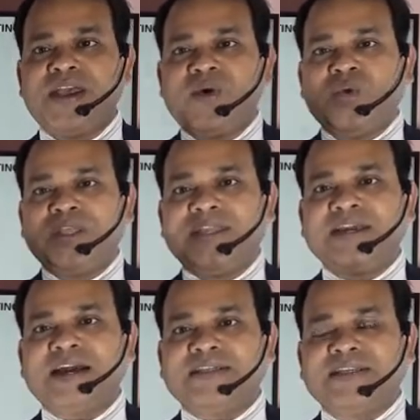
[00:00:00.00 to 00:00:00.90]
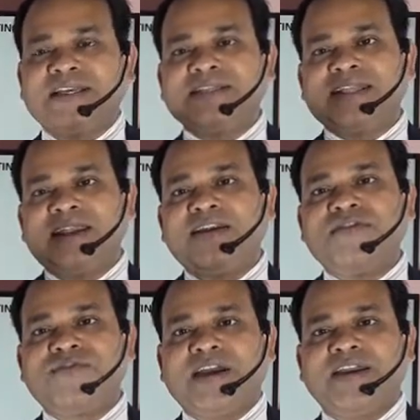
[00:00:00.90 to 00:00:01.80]
when the casting is
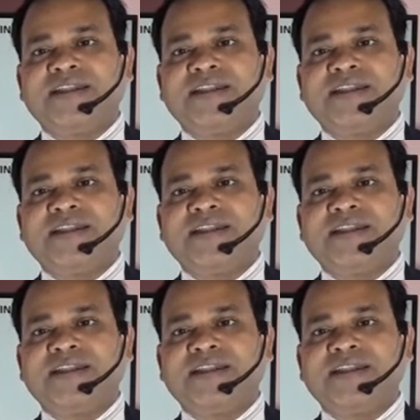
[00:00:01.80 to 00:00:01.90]
solidified,